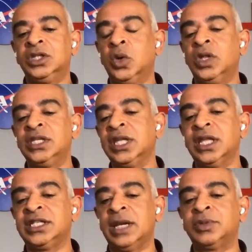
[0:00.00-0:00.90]
So these are
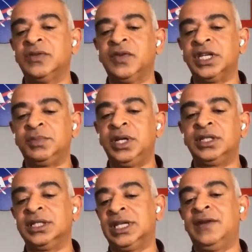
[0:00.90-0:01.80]
the types of
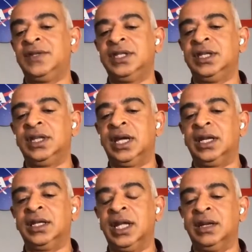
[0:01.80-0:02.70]
experiences I've seen
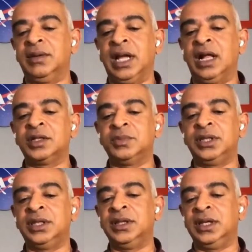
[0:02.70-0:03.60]
that helps
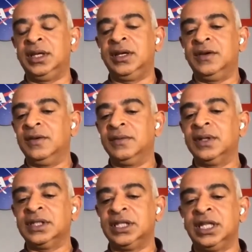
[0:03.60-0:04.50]
me
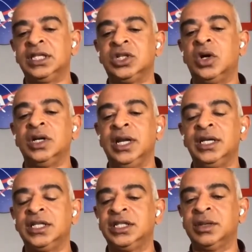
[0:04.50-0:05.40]
see the strong
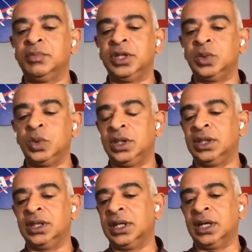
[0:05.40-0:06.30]
relationship
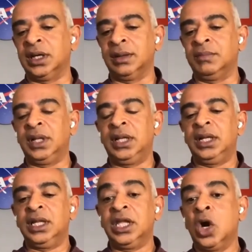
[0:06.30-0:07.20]
between
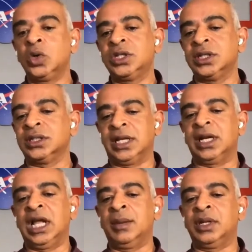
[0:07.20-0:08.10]
the oceans
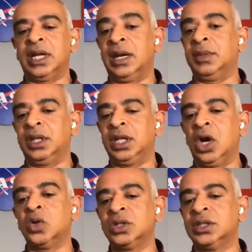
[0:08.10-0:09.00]
and climate. I mean,
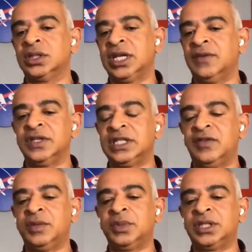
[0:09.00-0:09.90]
the oceans cover
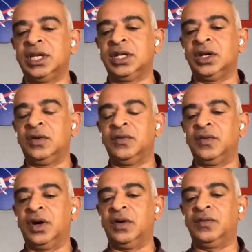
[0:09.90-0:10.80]
70%
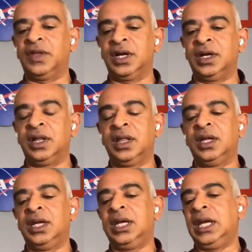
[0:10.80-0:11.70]
of the Earth,
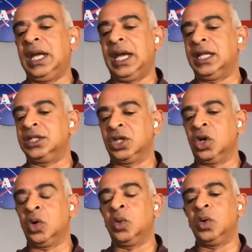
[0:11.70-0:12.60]
and
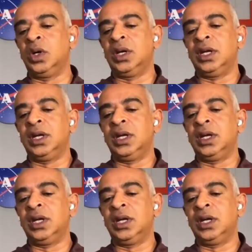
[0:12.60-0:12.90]
so